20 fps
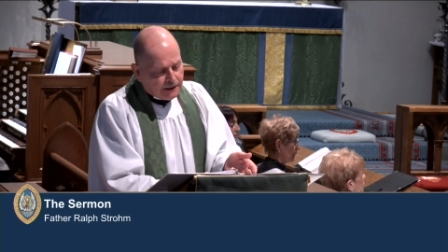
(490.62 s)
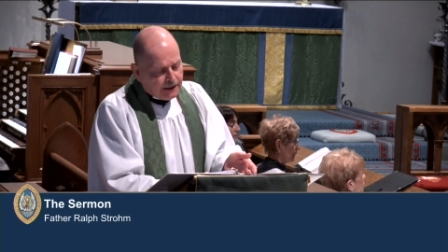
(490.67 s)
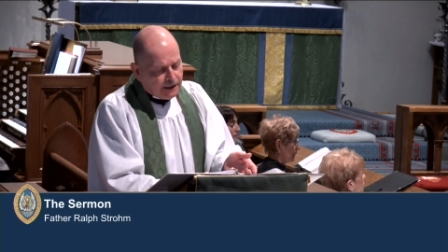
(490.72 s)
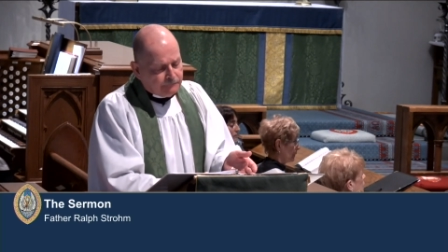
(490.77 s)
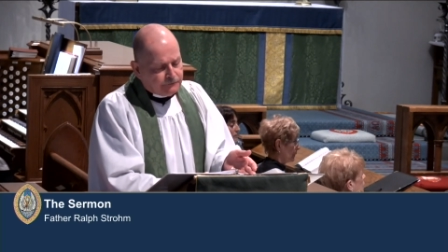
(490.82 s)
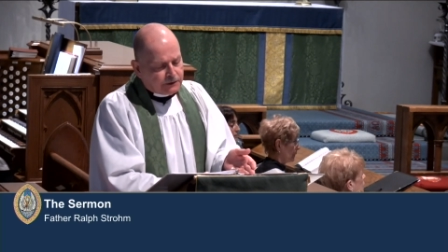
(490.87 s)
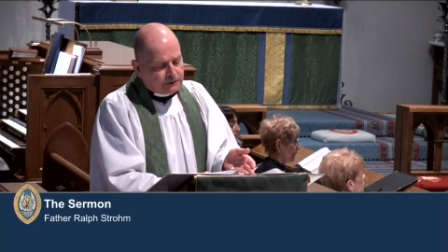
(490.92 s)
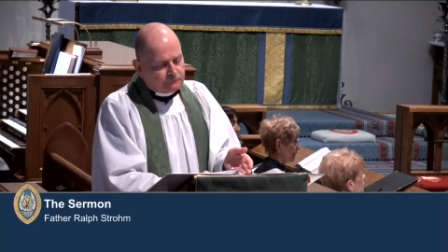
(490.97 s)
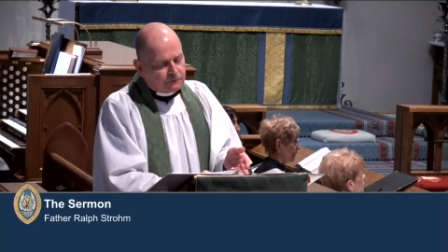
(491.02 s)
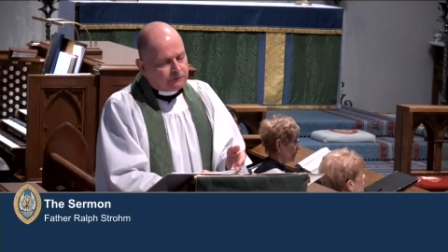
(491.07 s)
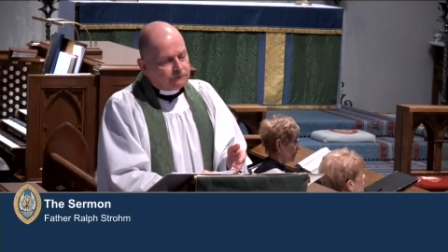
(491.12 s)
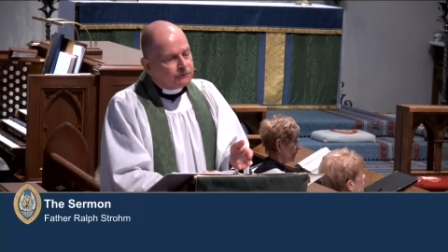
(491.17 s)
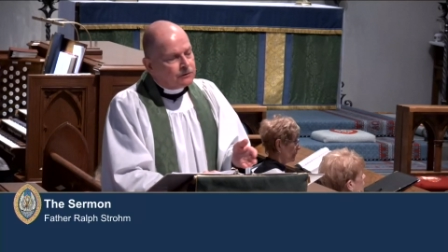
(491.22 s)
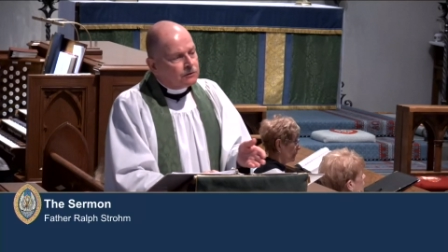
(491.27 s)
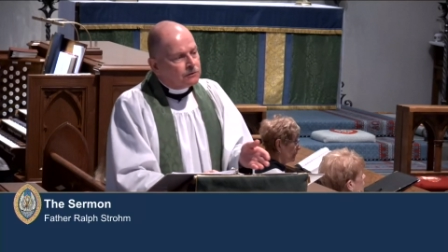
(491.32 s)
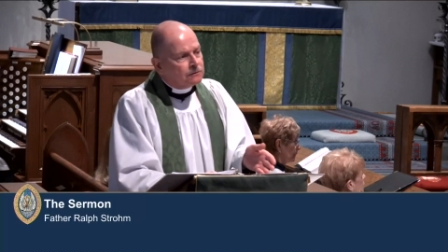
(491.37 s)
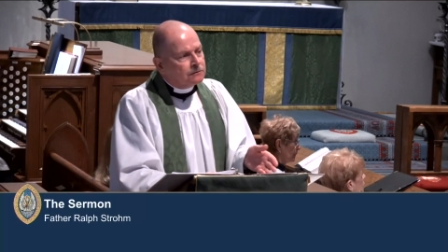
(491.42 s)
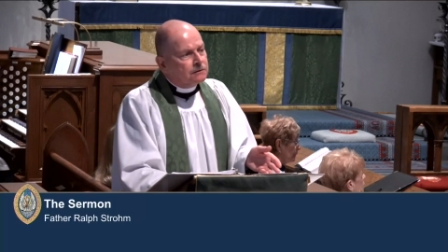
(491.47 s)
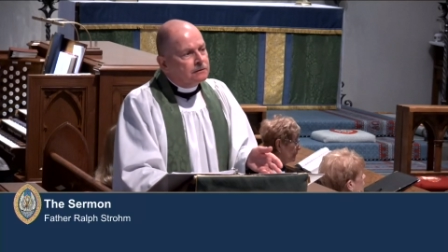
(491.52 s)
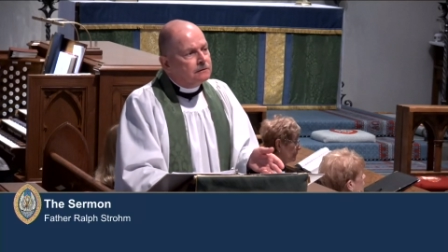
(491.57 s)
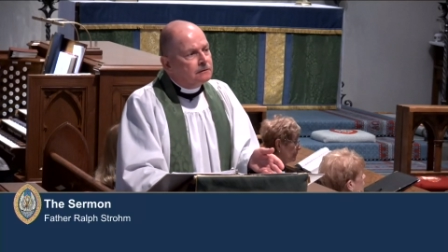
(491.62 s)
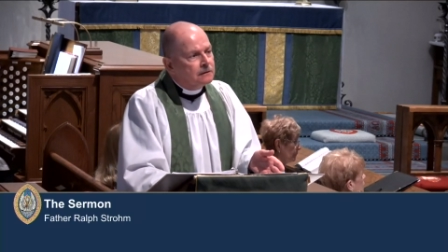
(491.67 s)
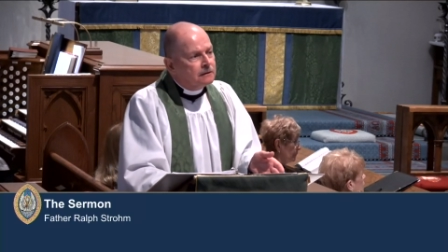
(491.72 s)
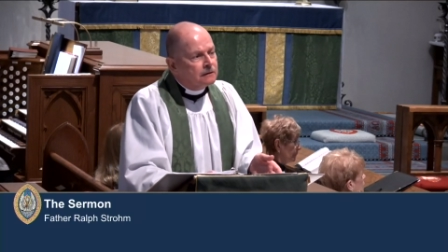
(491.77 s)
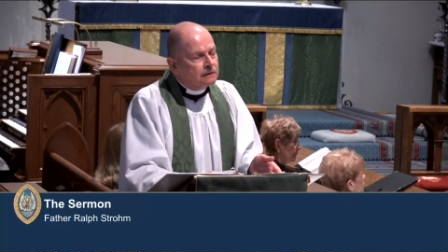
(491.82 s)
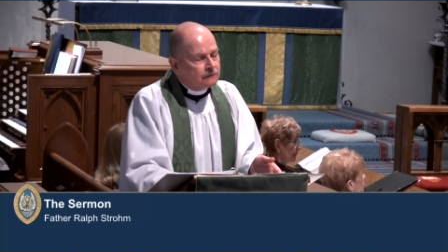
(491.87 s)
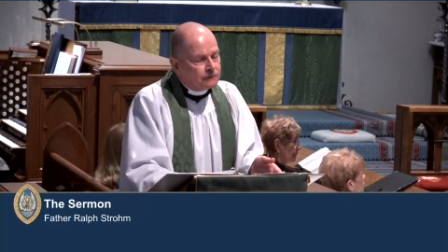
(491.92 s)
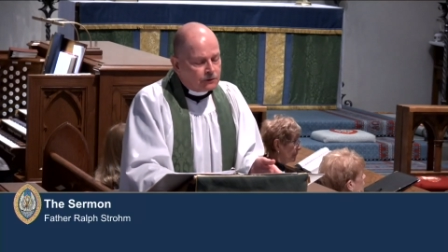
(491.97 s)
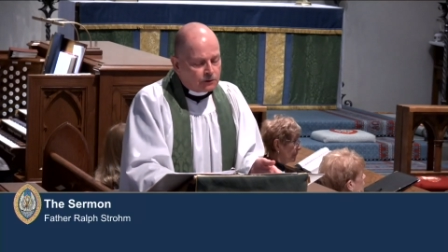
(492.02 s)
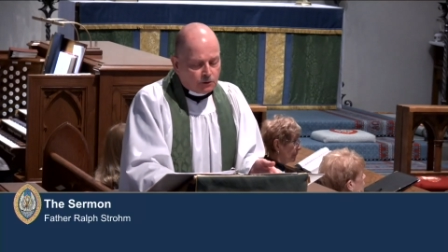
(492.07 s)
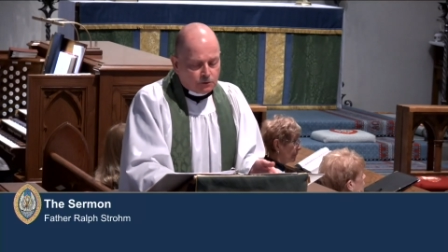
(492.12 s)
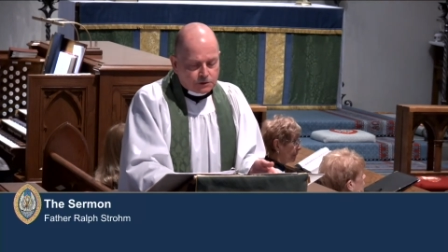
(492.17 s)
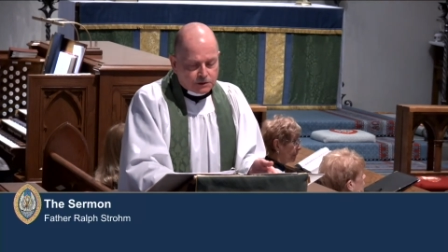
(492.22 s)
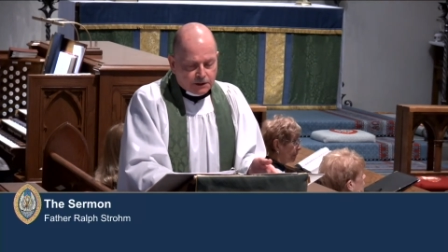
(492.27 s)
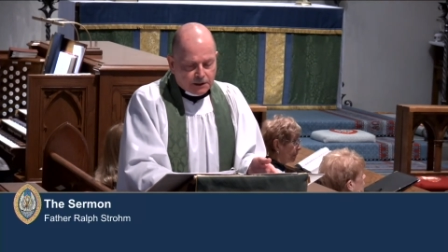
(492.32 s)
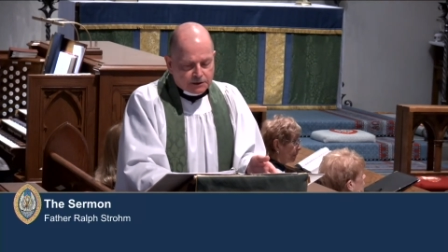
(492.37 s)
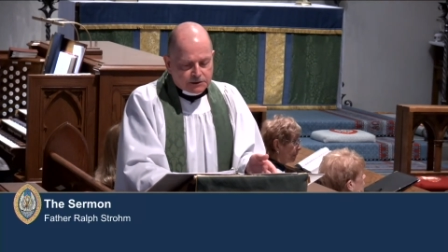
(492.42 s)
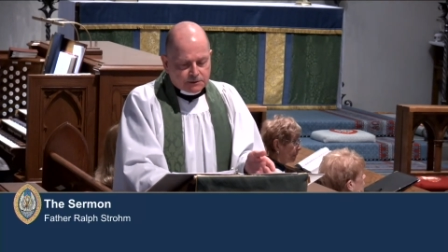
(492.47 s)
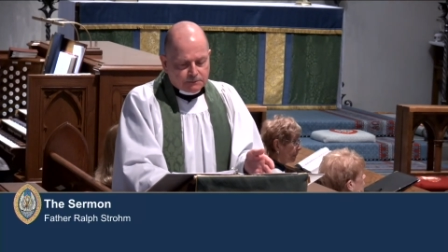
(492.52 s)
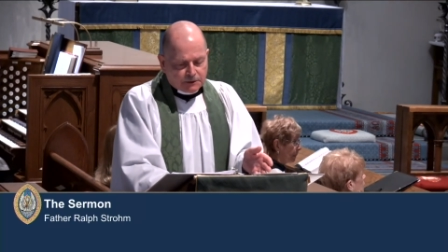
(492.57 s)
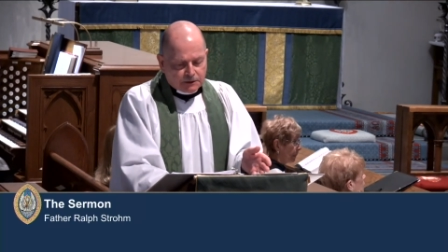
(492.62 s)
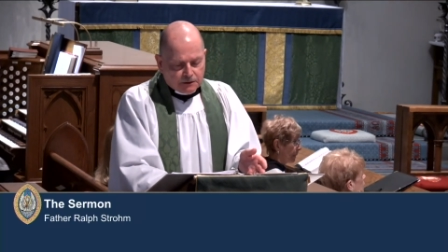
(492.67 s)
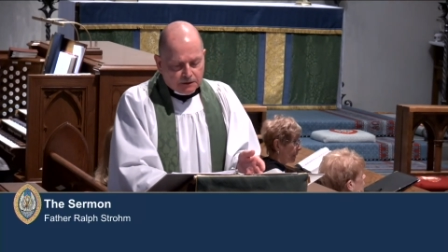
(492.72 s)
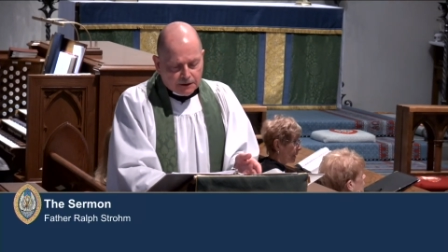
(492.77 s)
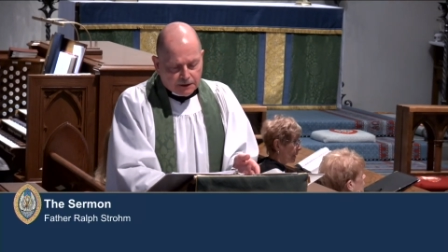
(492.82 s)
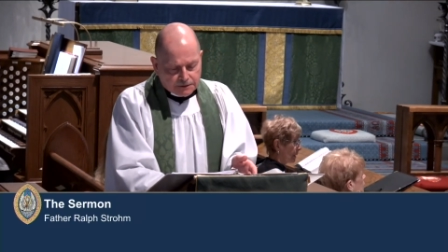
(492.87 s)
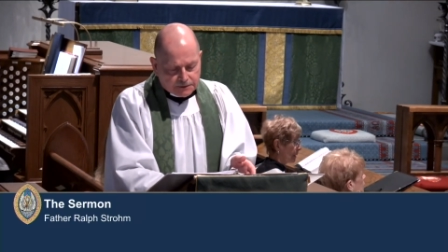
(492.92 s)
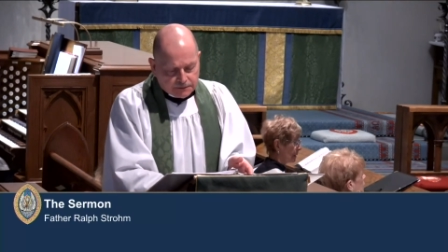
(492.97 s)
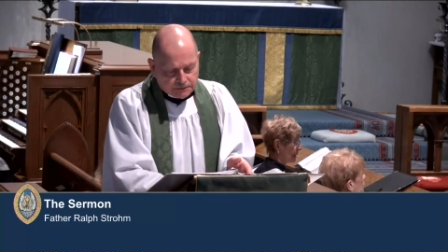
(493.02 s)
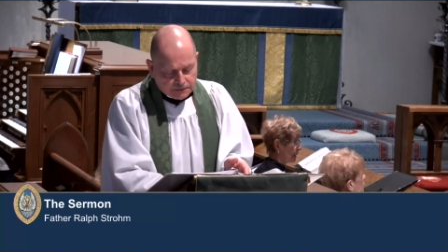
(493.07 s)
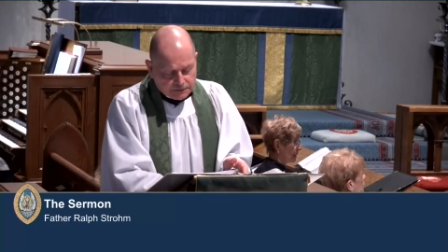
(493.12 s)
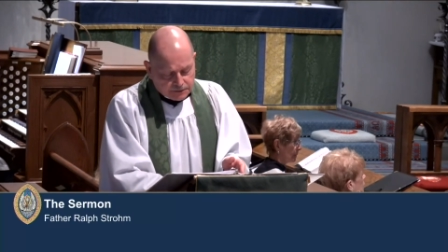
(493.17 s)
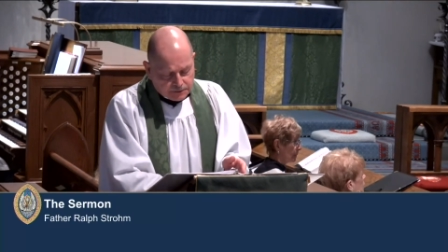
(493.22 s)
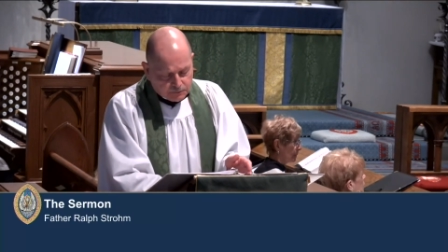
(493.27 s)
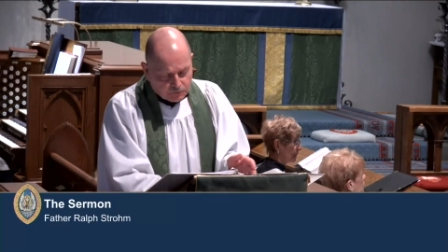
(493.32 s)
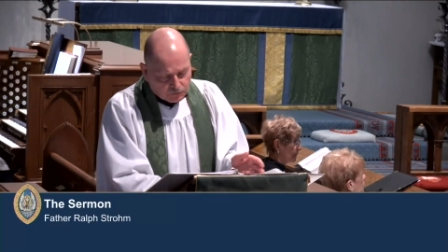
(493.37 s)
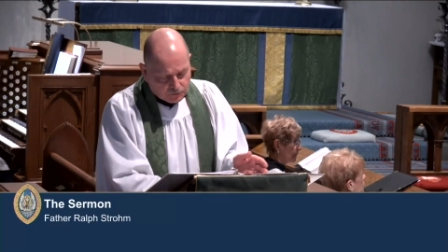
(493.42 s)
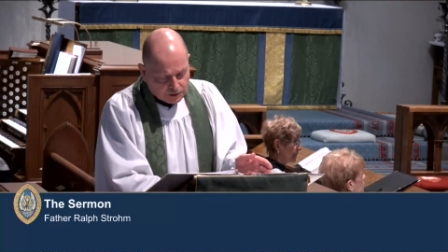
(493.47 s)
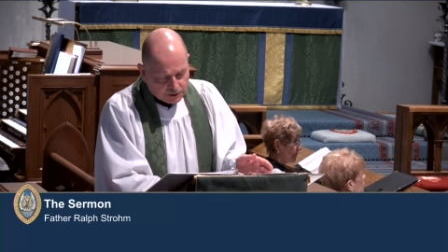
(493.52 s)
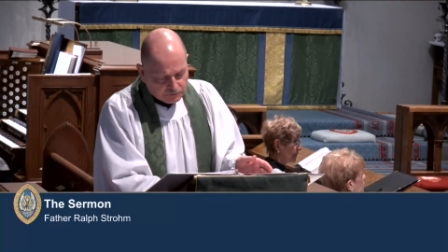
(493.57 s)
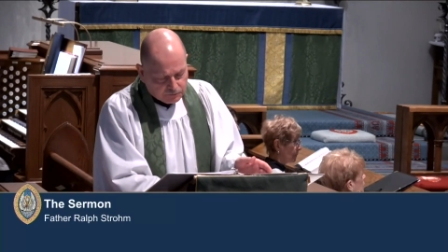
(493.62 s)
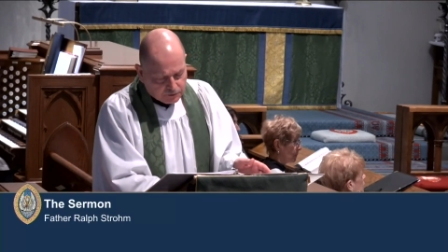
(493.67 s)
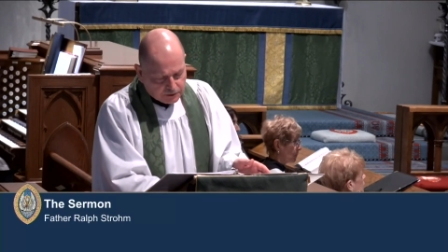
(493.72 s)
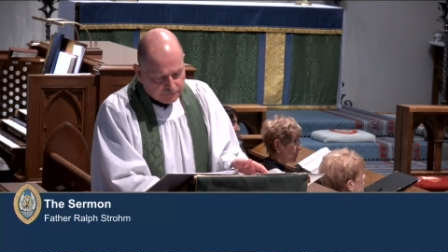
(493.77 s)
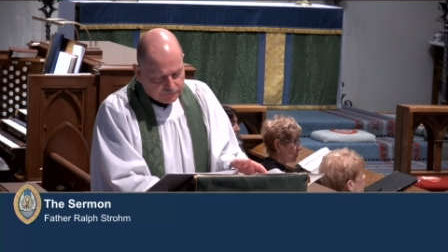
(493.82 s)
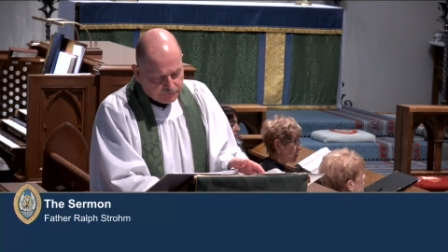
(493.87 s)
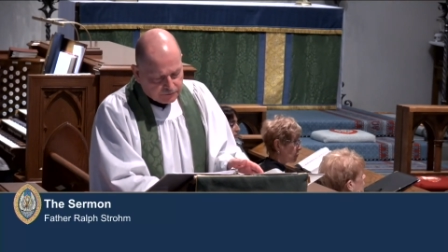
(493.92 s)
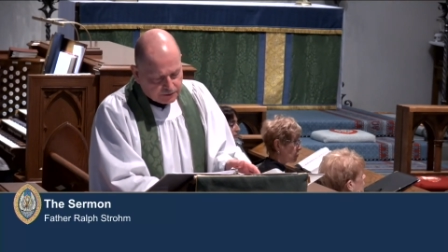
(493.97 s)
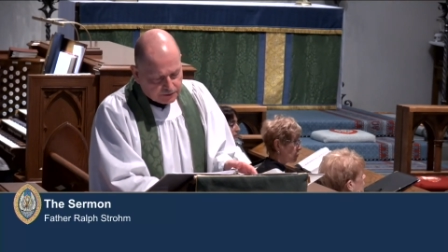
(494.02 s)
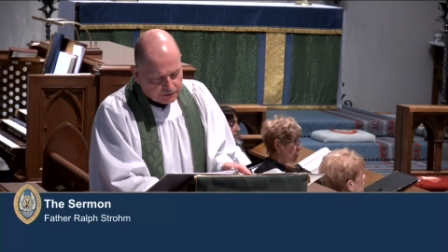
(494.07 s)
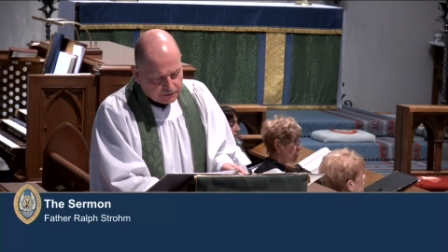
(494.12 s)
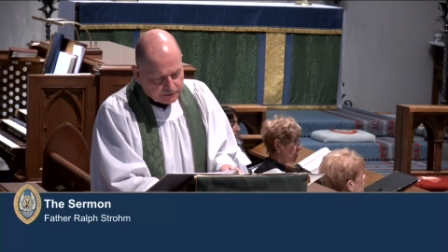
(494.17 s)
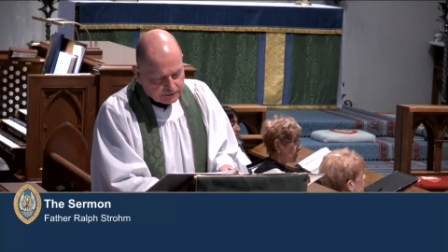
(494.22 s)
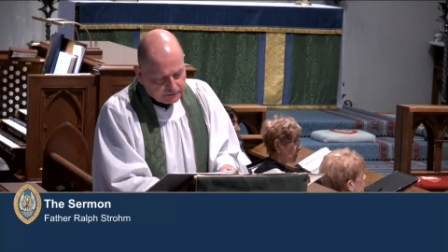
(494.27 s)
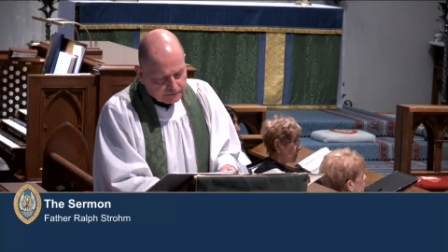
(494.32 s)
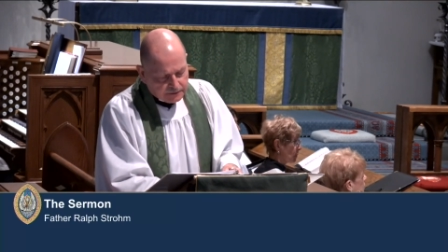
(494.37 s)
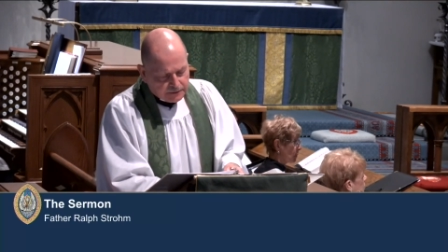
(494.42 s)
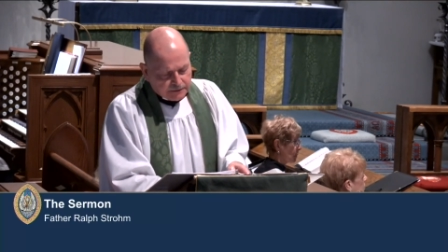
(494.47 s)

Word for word: having reviewed the Old Testament lesson this morning briefly and